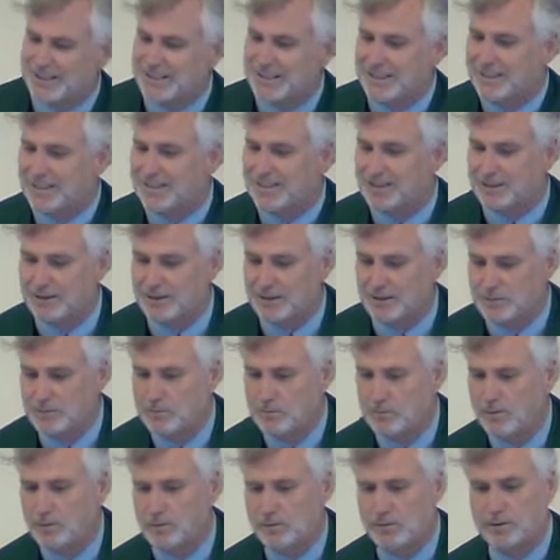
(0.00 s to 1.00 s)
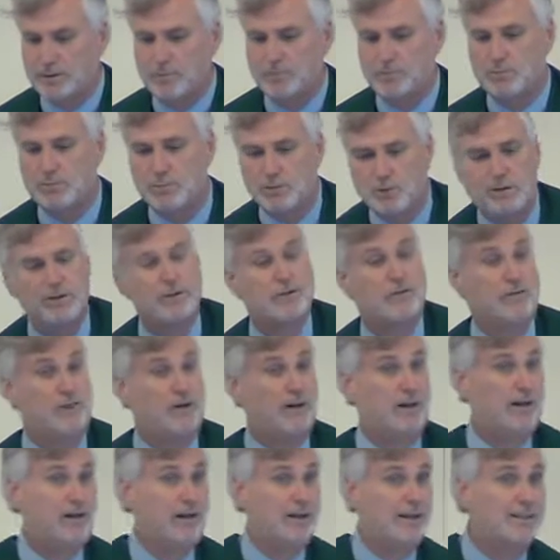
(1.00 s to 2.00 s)
is little more
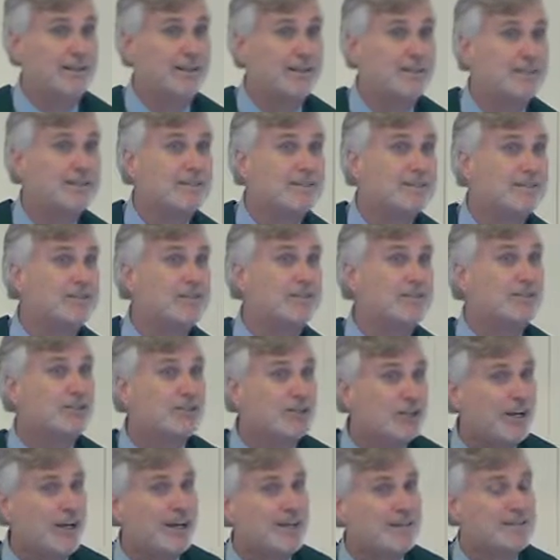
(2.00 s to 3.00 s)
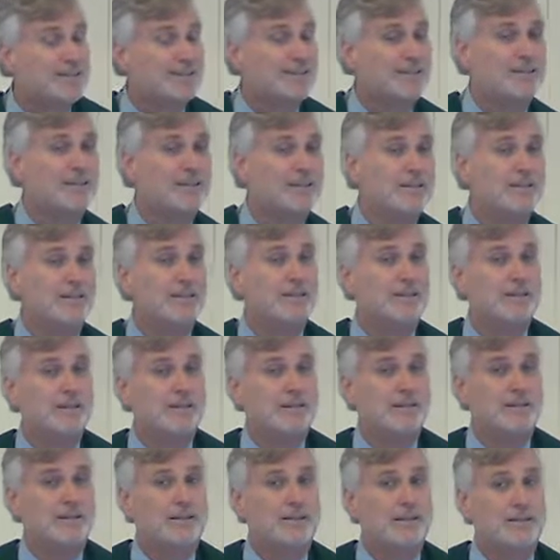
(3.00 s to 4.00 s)
mortifying than to suggest
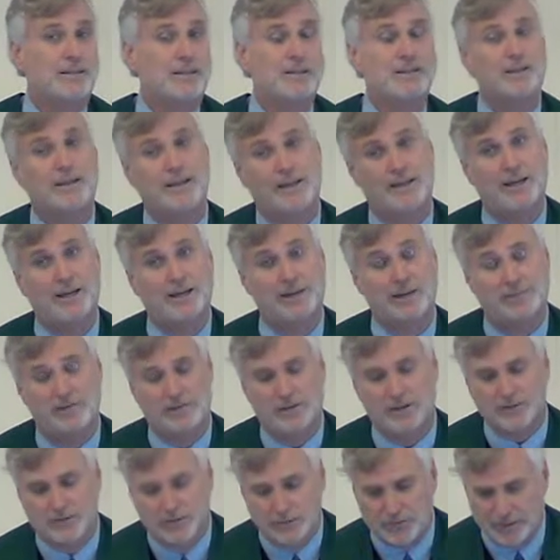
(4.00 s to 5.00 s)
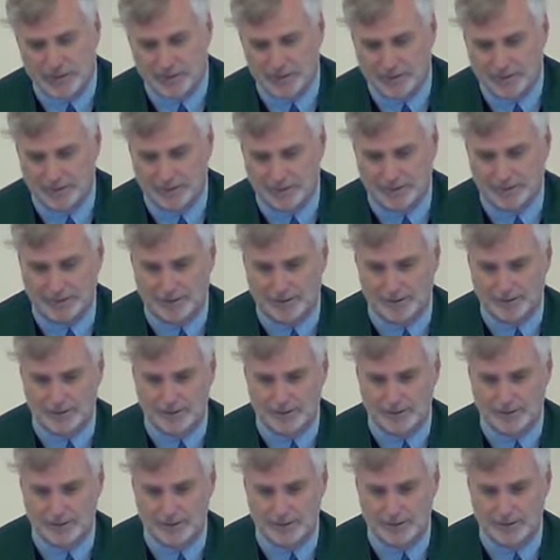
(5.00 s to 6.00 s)
that they have offended.
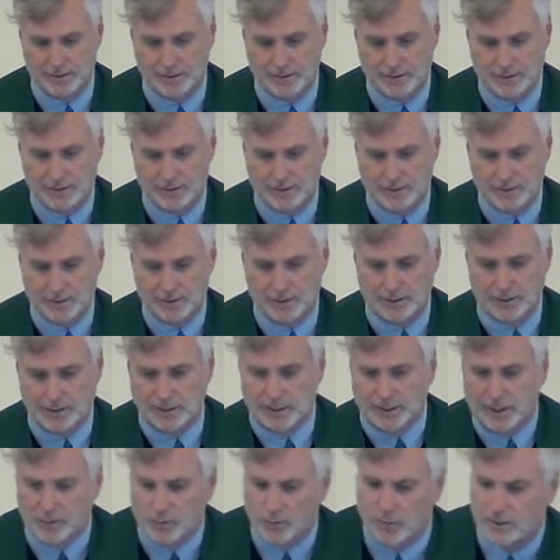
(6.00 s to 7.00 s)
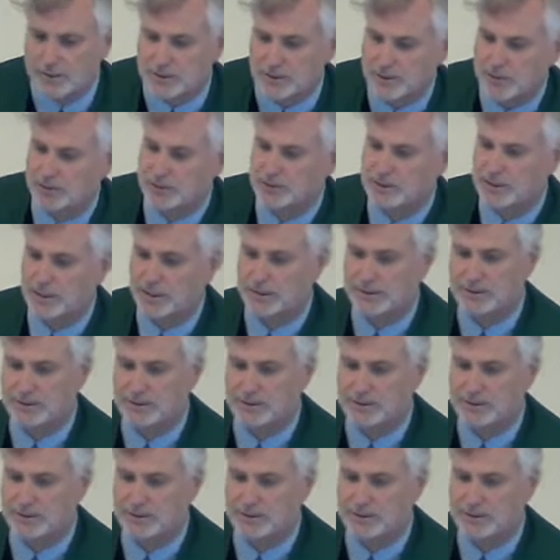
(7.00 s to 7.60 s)
At one church